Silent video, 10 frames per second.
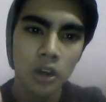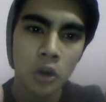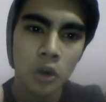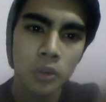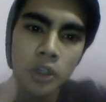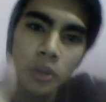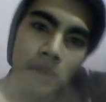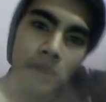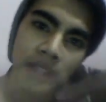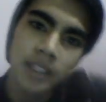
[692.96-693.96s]
overcome
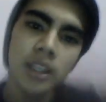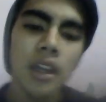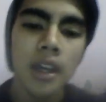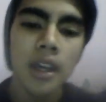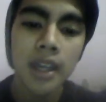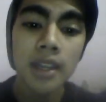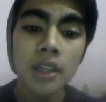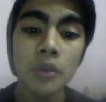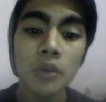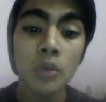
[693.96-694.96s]
a bad day,
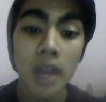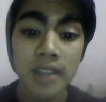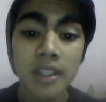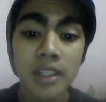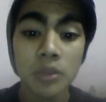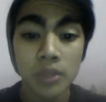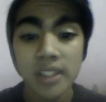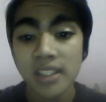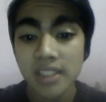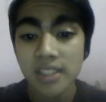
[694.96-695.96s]
and write and reading